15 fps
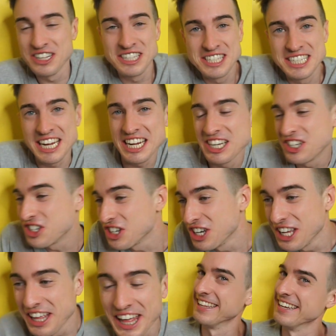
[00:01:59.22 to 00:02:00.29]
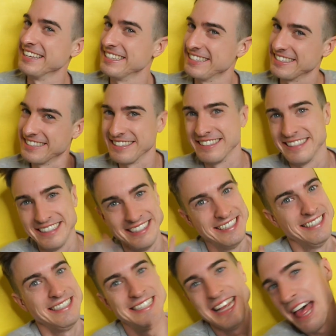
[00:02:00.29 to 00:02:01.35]
on stage this,
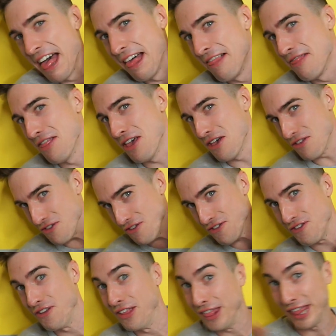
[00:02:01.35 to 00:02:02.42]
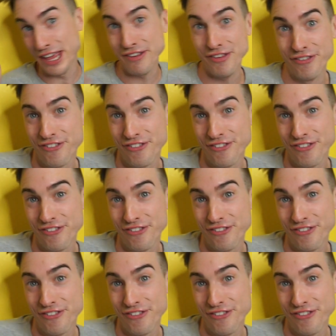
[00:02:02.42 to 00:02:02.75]
this, this, this.